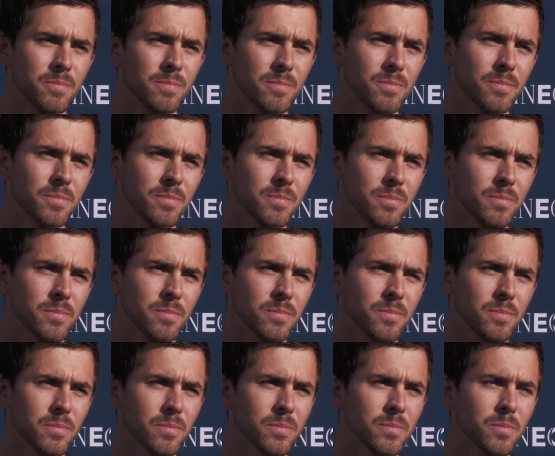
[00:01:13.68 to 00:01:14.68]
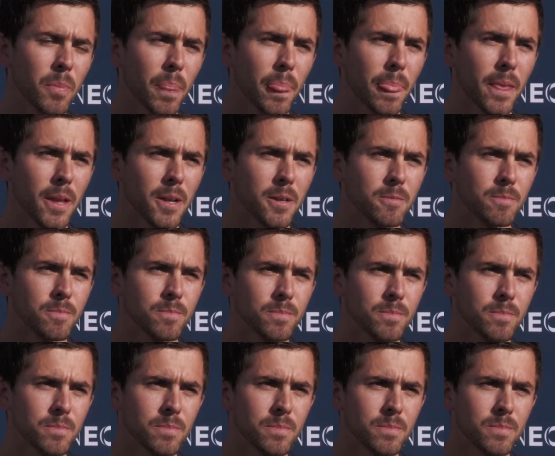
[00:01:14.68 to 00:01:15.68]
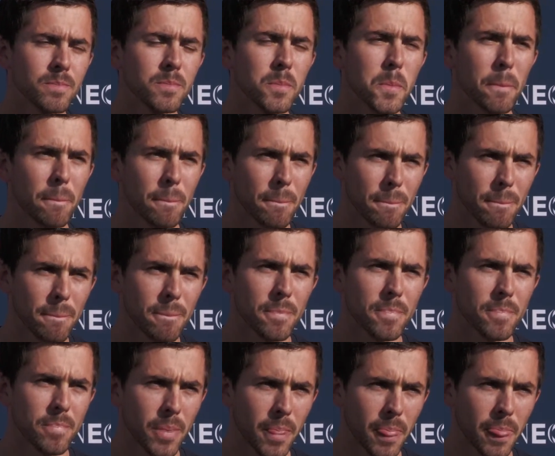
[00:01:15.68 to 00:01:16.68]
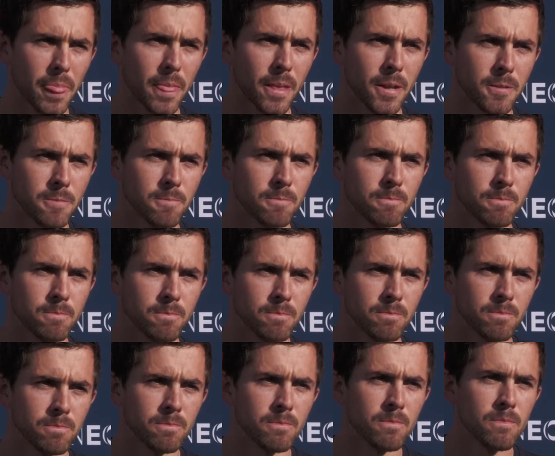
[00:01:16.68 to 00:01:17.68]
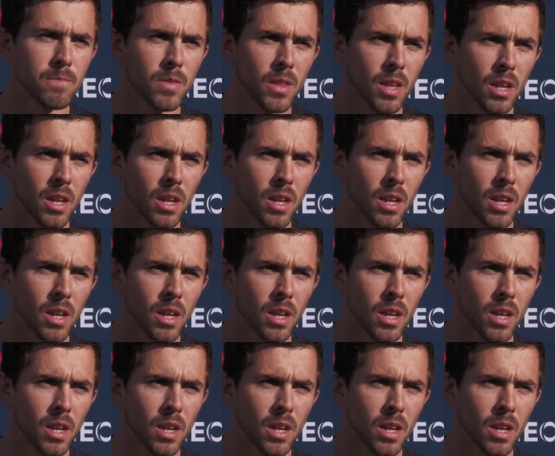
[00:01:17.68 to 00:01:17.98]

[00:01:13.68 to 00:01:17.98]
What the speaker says: Tell me where you were on the boat and what you were doing, what your role was today.